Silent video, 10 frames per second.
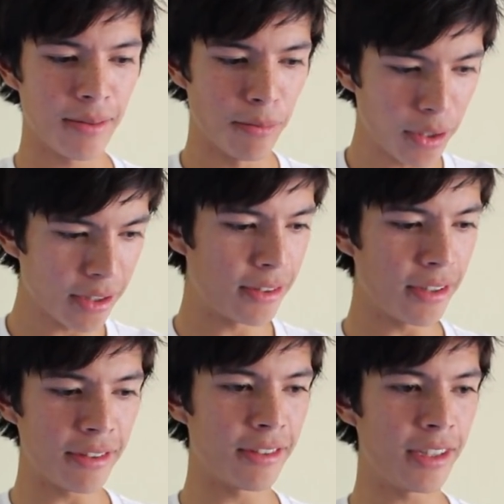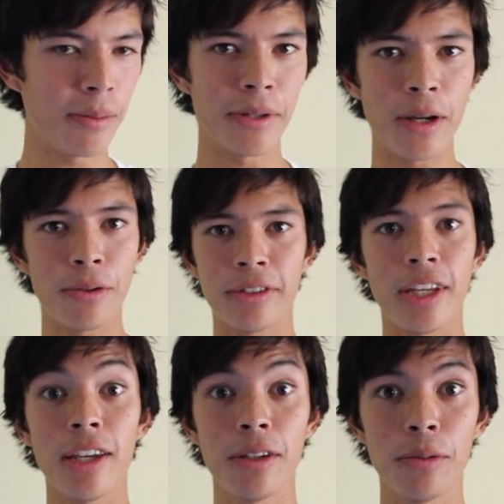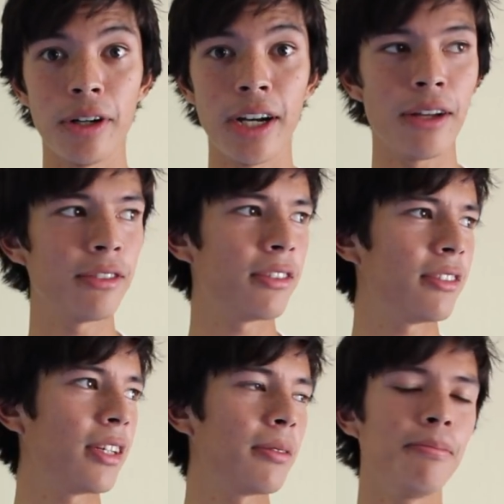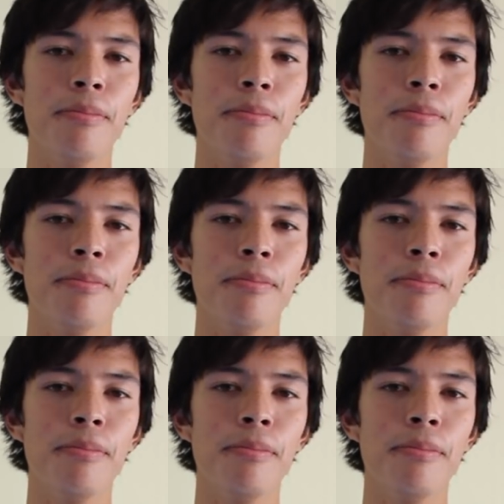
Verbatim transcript: more consistency, but I wasn't getting anywhere, and I was just like